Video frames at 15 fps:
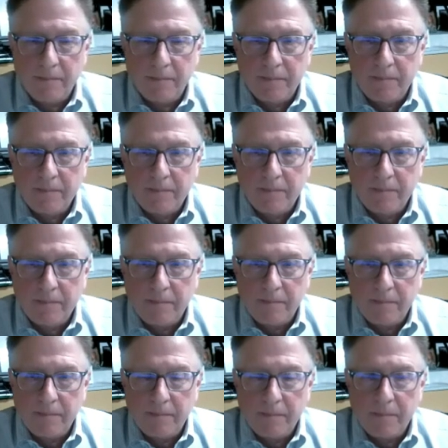
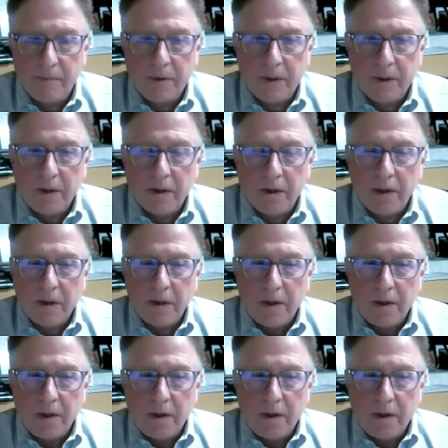(not speaking)